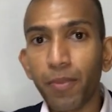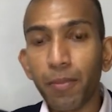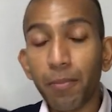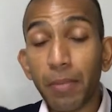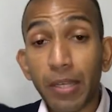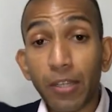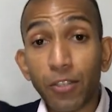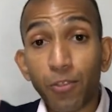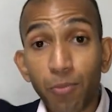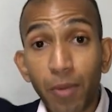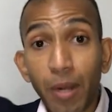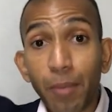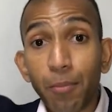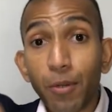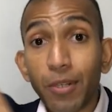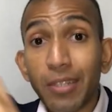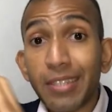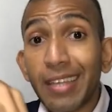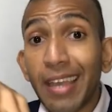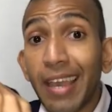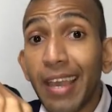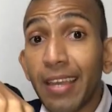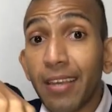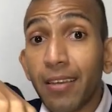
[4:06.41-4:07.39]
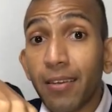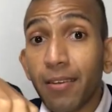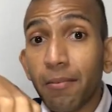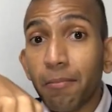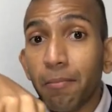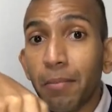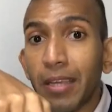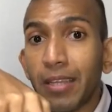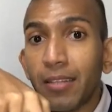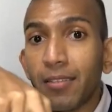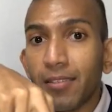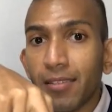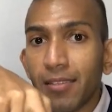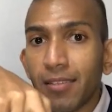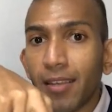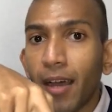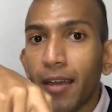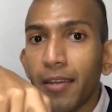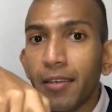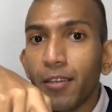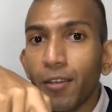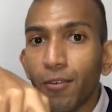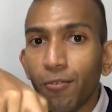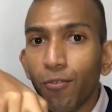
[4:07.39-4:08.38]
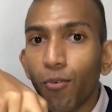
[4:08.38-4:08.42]
Because remember, take means this
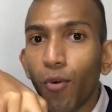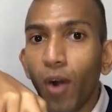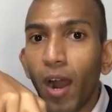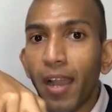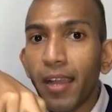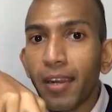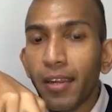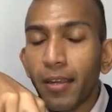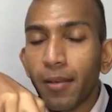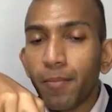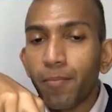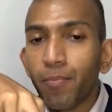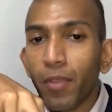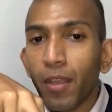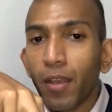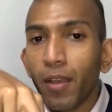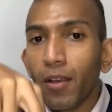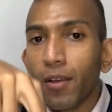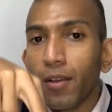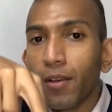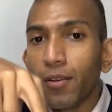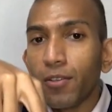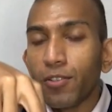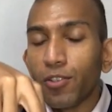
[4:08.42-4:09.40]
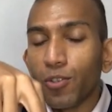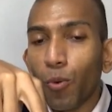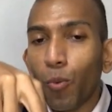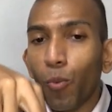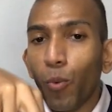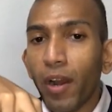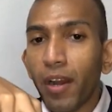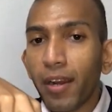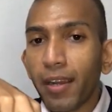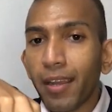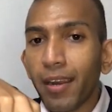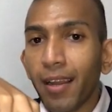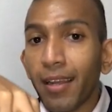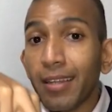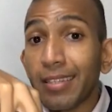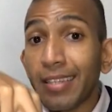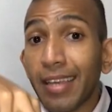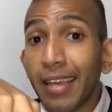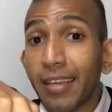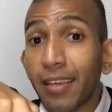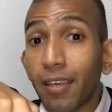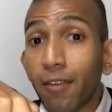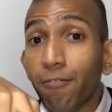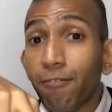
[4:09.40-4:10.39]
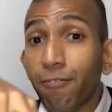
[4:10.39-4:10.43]
idea of riding. So where can I
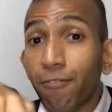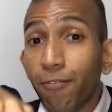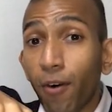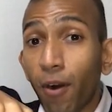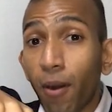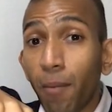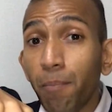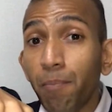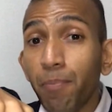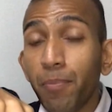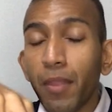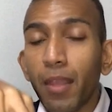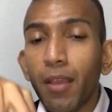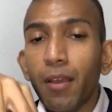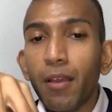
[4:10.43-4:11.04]
take it from?